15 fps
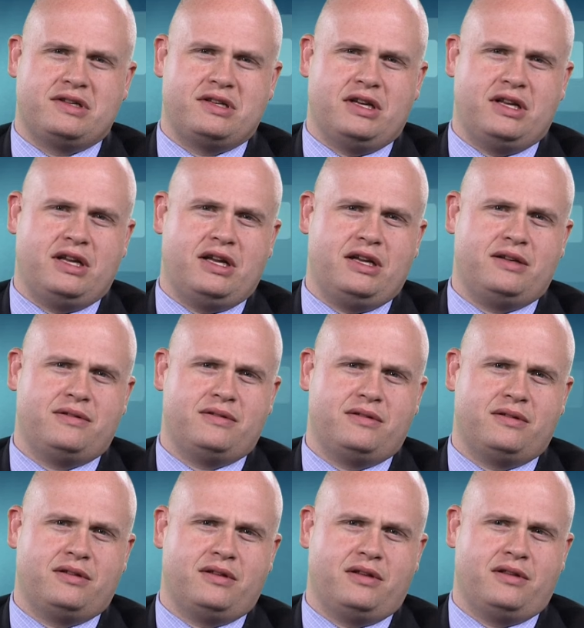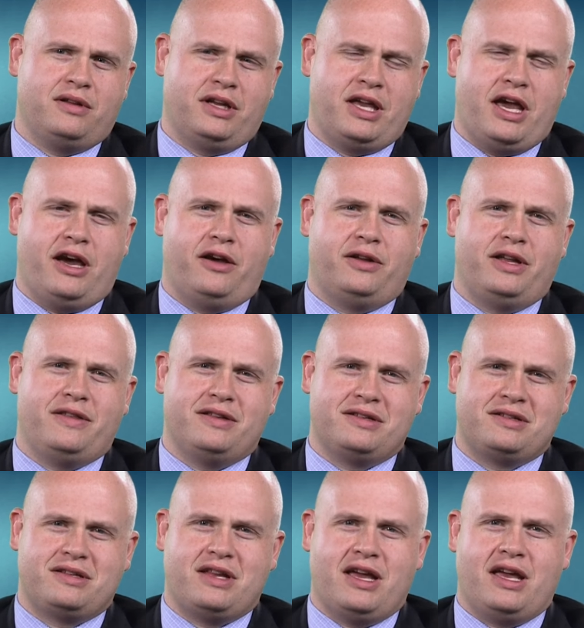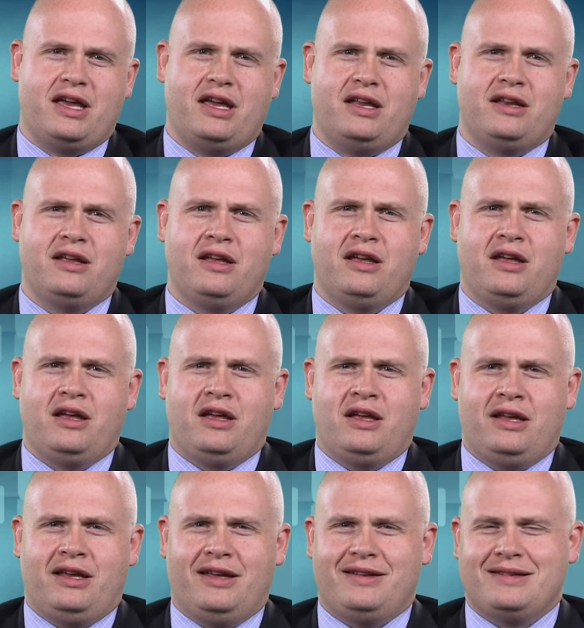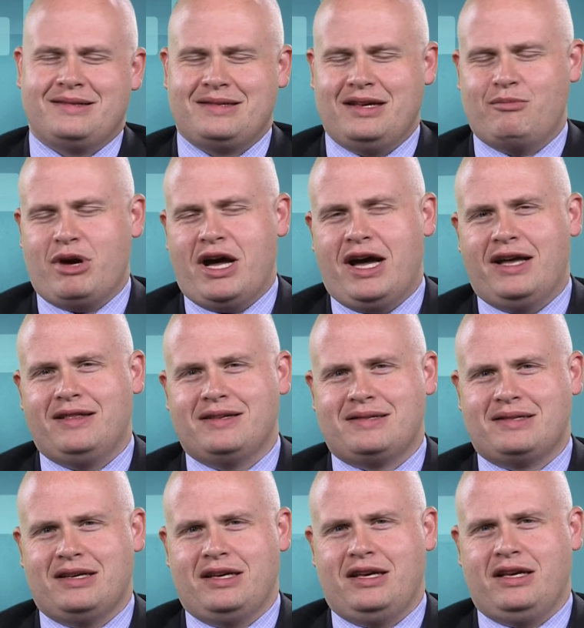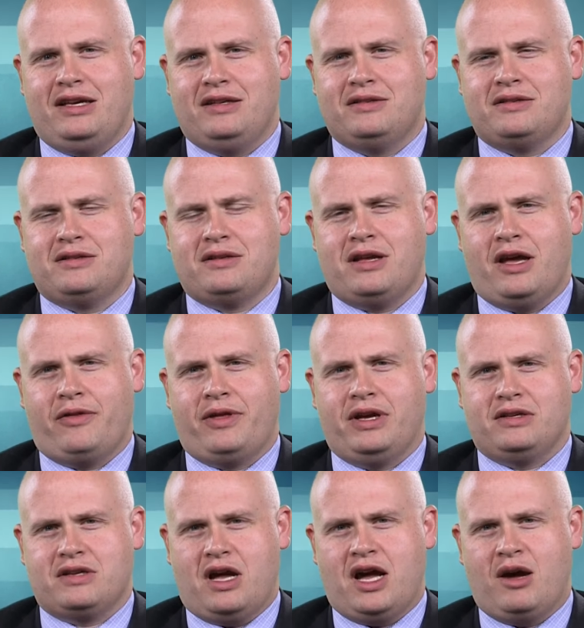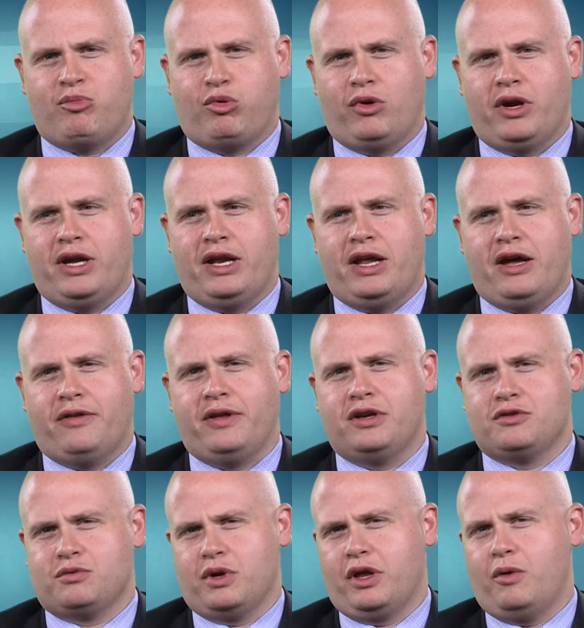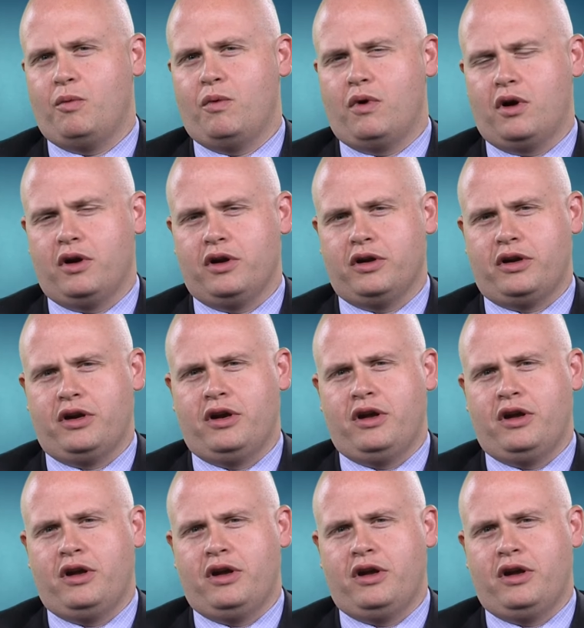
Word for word: city, the county, the state, getting to see behind the scenes how things operate, how things really work.